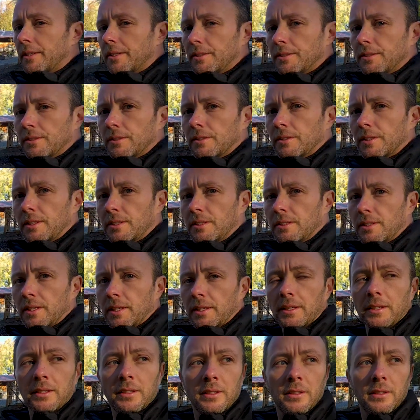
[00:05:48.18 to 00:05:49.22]
of nice
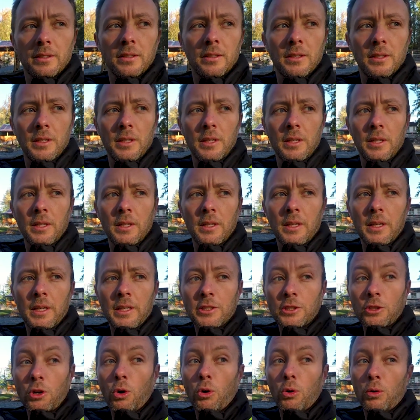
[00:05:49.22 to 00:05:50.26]
day.
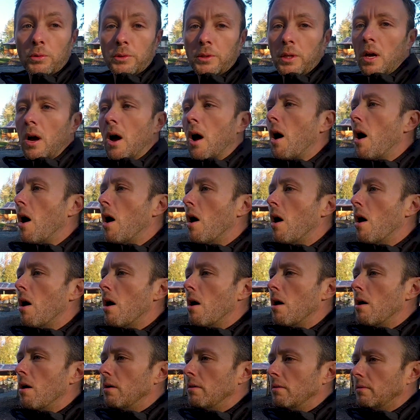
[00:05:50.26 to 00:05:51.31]
It's cold.
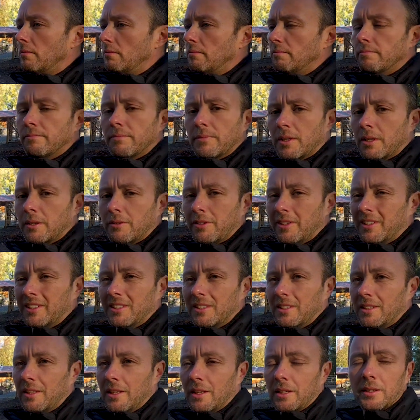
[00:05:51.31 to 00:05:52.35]
Nobody can
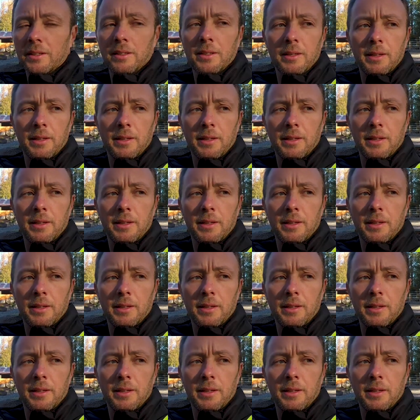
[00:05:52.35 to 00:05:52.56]
see that.